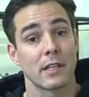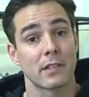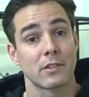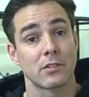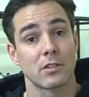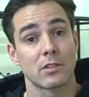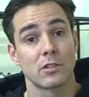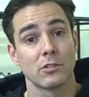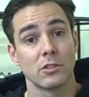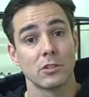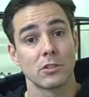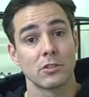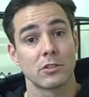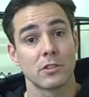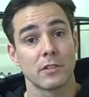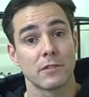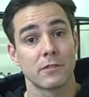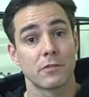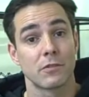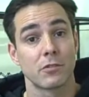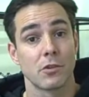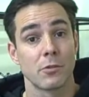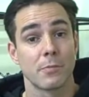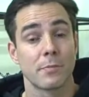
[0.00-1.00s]

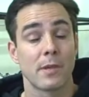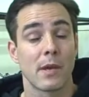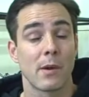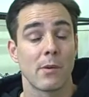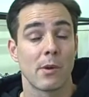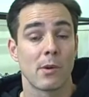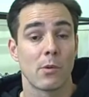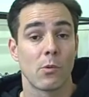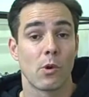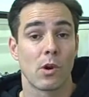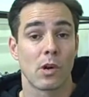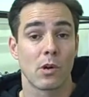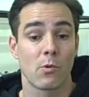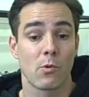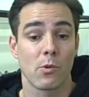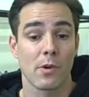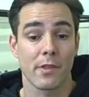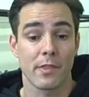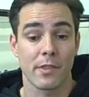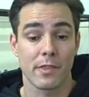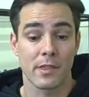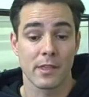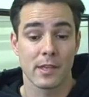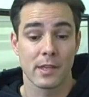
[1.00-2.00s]
exclusive group that we work
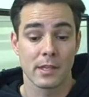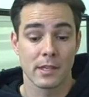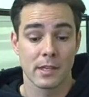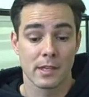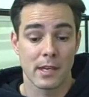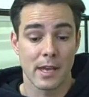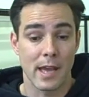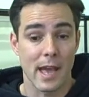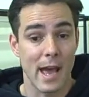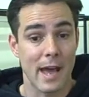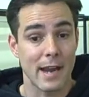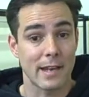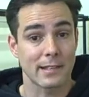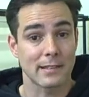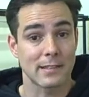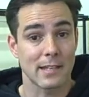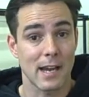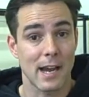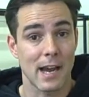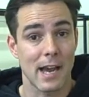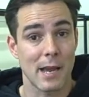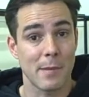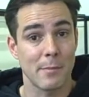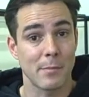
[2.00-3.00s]
with at a
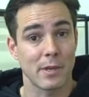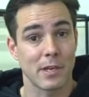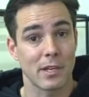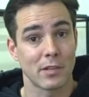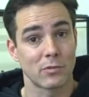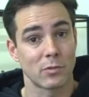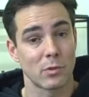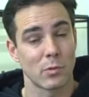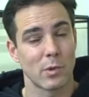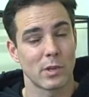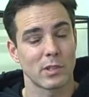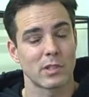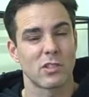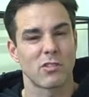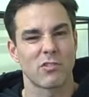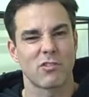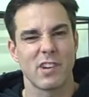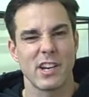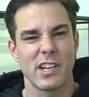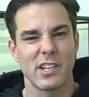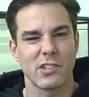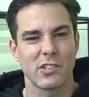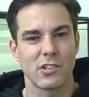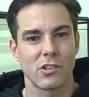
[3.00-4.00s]
time because we want the
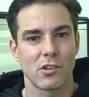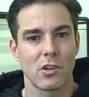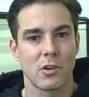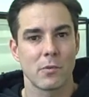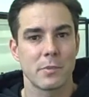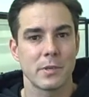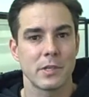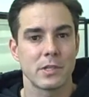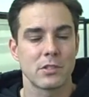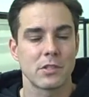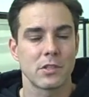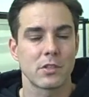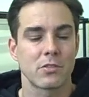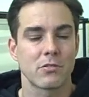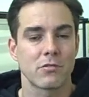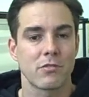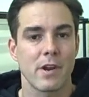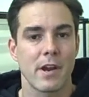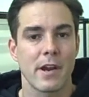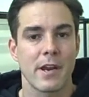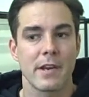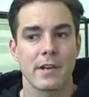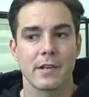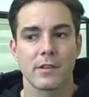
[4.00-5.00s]
ratio to be just
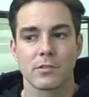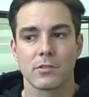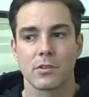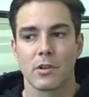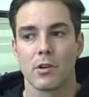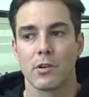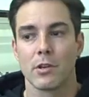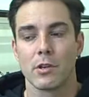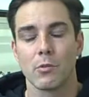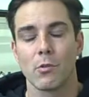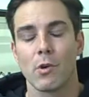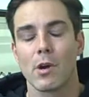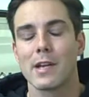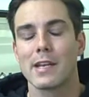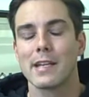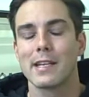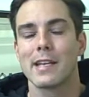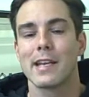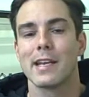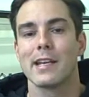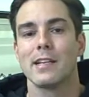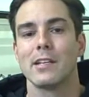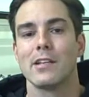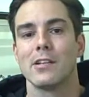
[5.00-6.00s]
right. So you want to
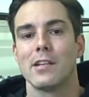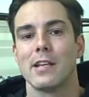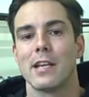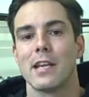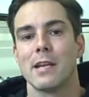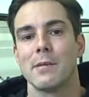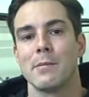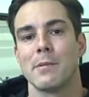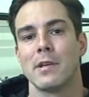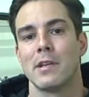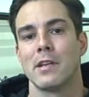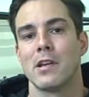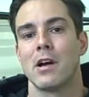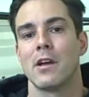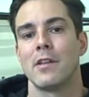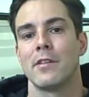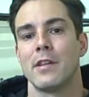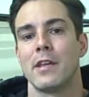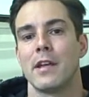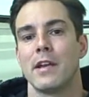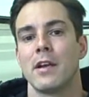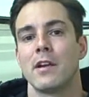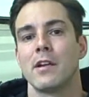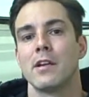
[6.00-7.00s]
get your name in
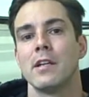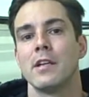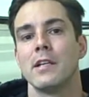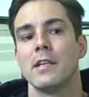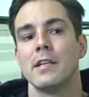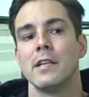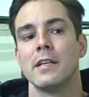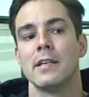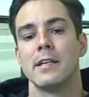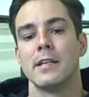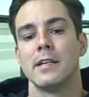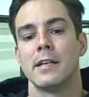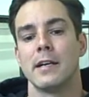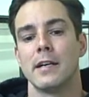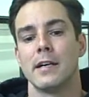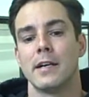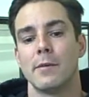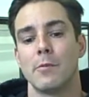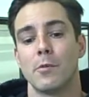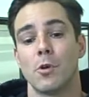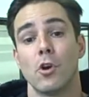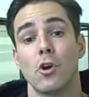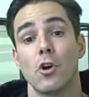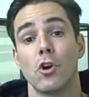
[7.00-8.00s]
on there
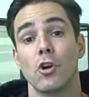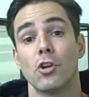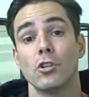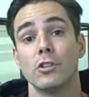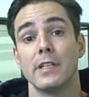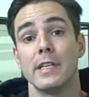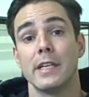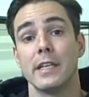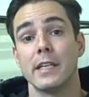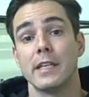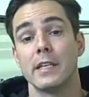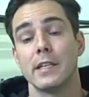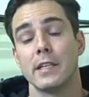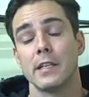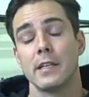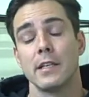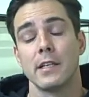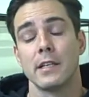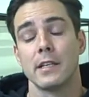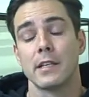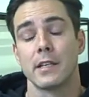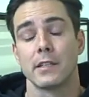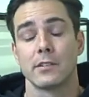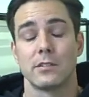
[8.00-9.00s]
early
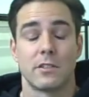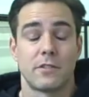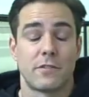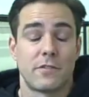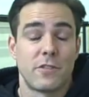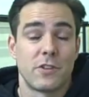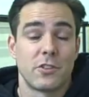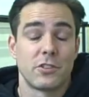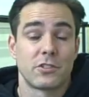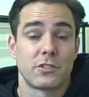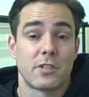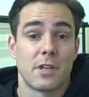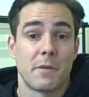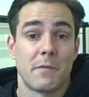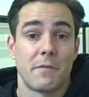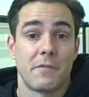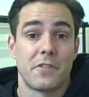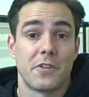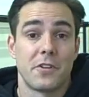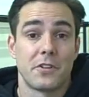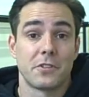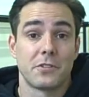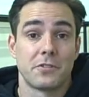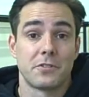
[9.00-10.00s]
because it's first come,
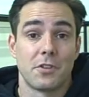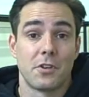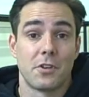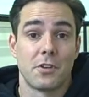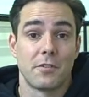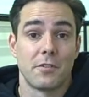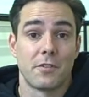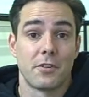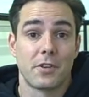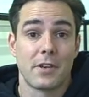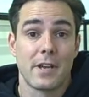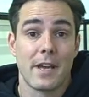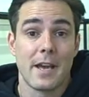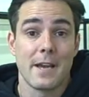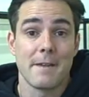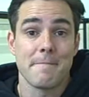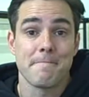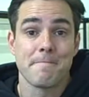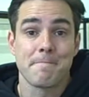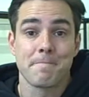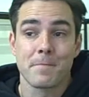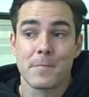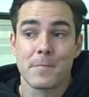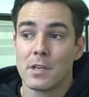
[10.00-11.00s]
first serve, okay?
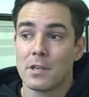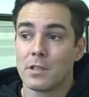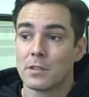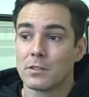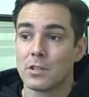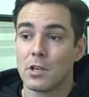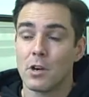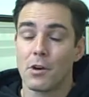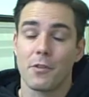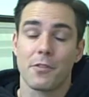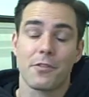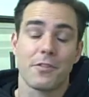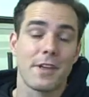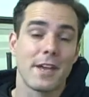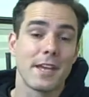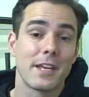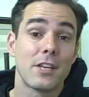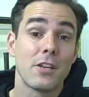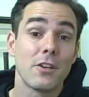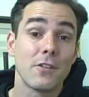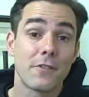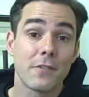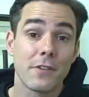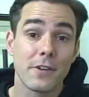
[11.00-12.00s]
So
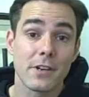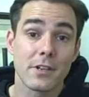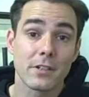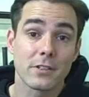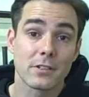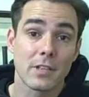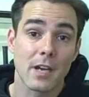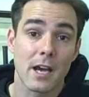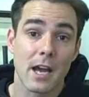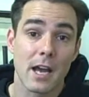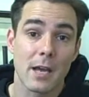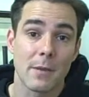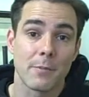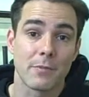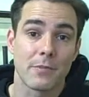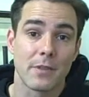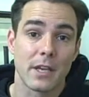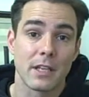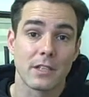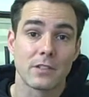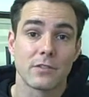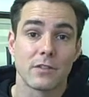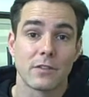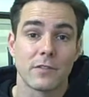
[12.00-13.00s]
thank you for your time.
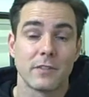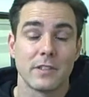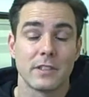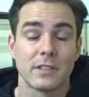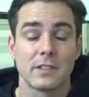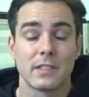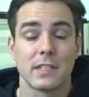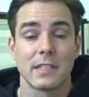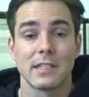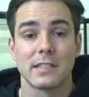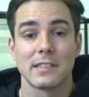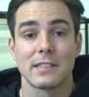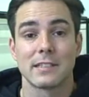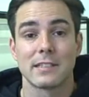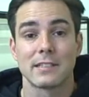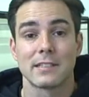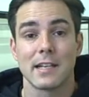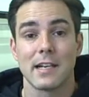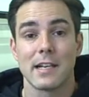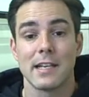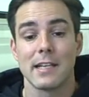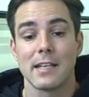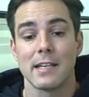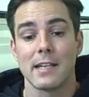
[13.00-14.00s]
Thanks for visiting the
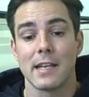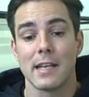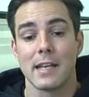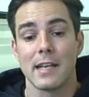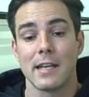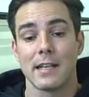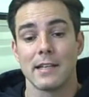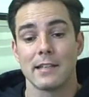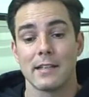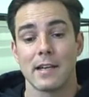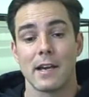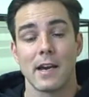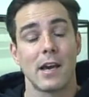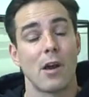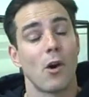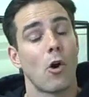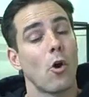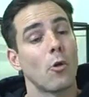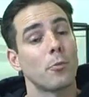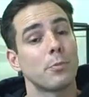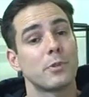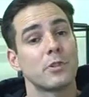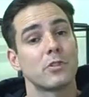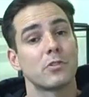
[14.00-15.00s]
site, and I
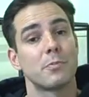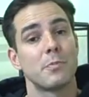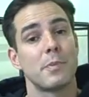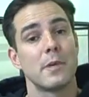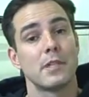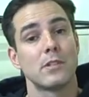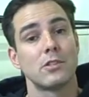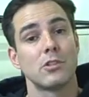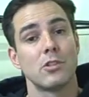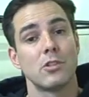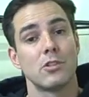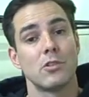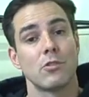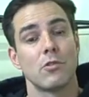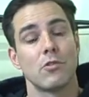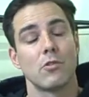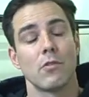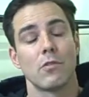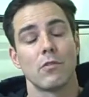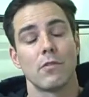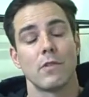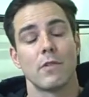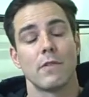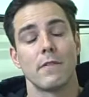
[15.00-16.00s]
hope to speak to
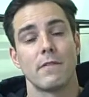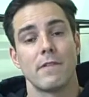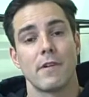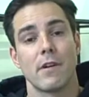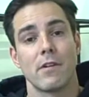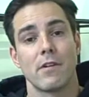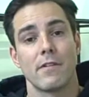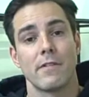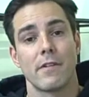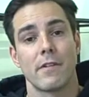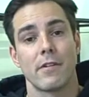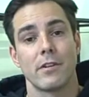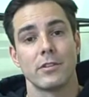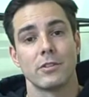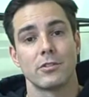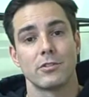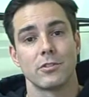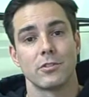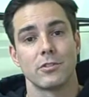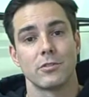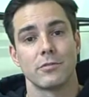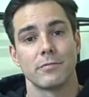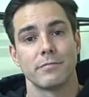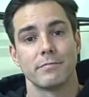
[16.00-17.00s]
you very, very
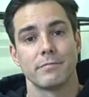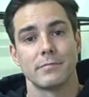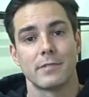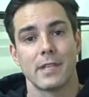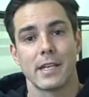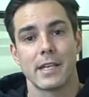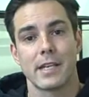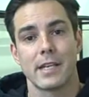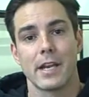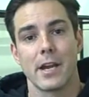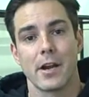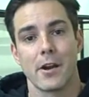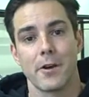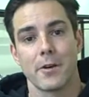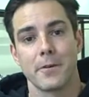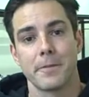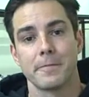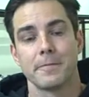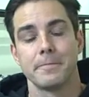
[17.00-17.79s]
soon. Take care.